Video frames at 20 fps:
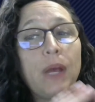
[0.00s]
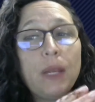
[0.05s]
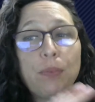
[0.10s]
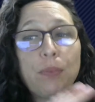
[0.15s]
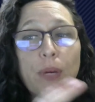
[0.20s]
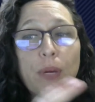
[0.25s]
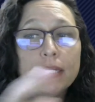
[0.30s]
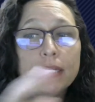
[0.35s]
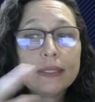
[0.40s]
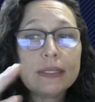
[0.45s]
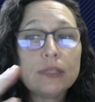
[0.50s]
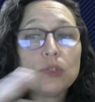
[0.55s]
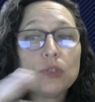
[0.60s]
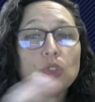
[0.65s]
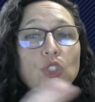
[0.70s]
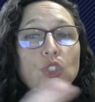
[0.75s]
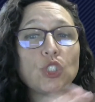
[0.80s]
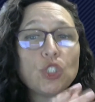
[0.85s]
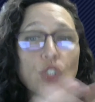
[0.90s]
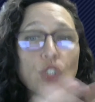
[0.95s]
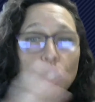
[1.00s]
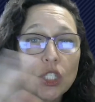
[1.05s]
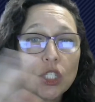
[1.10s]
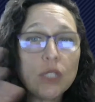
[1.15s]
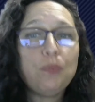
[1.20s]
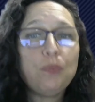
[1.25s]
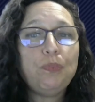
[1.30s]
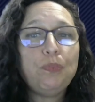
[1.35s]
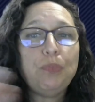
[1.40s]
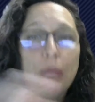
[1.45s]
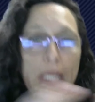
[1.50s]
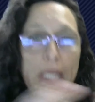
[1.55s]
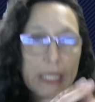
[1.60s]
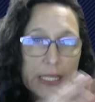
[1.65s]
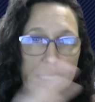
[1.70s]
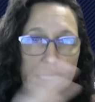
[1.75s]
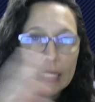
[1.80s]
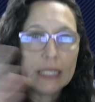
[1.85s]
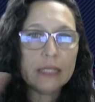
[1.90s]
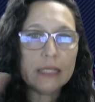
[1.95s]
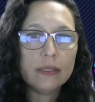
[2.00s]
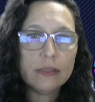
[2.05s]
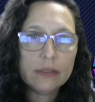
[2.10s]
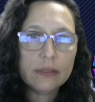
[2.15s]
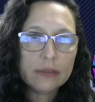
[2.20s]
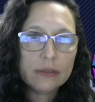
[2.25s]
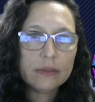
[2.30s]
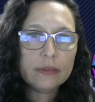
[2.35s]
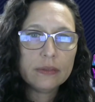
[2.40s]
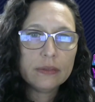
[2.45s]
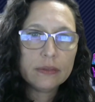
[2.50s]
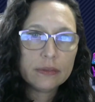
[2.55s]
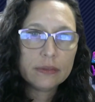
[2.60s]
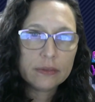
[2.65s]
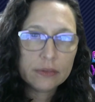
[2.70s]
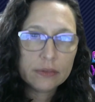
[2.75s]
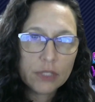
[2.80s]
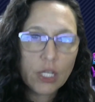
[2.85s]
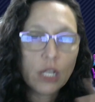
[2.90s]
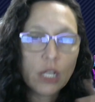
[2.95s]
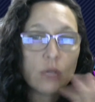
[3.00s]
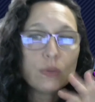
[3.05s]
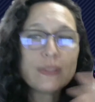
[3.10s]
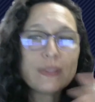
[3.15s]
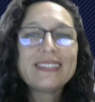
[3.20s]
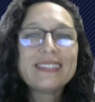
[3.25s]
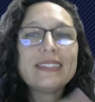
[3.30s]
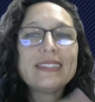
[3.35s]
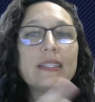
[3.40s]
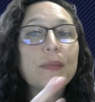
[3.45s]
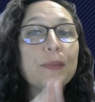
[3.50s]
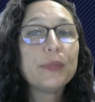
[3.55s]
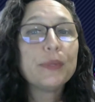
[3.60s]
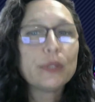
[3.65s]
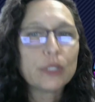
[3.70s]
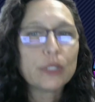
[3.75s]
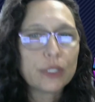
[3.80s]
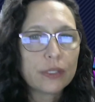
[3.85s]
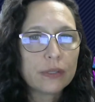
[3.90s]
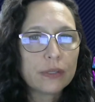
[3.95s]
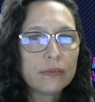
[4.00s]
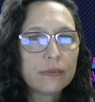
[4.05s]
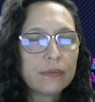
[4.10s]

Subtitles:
prices should be, similar.